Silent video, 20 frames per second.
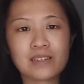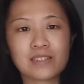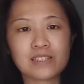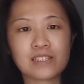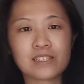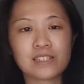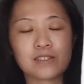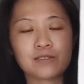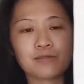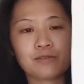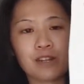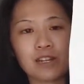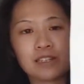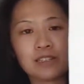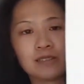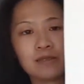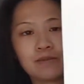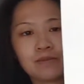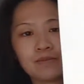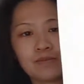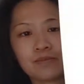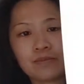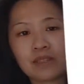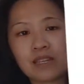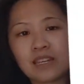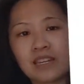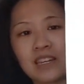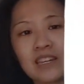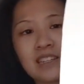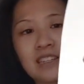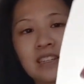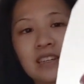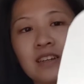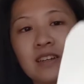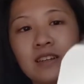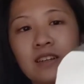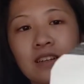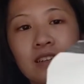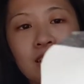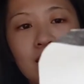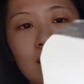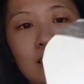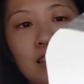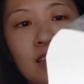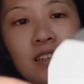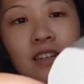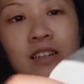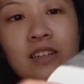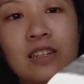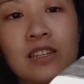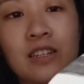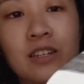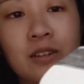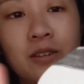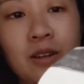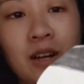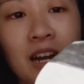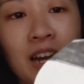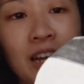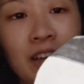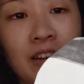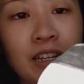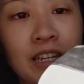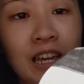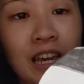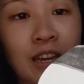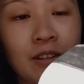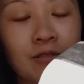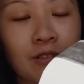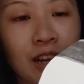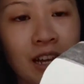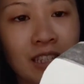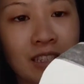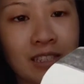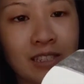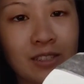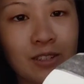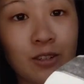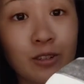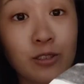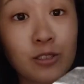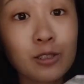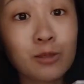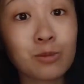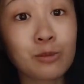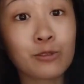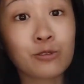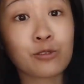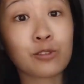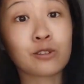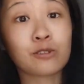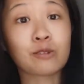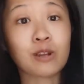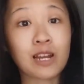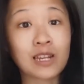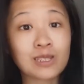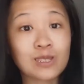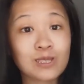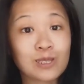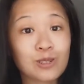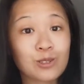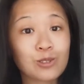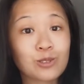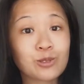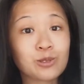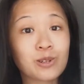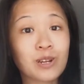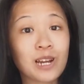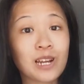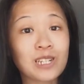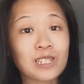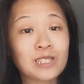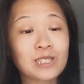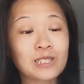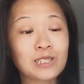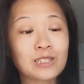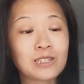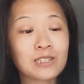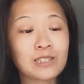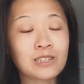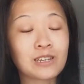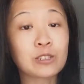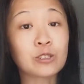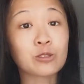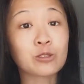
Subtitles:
This is the front, and you know, I already had rhinestones before rhinestones were actually a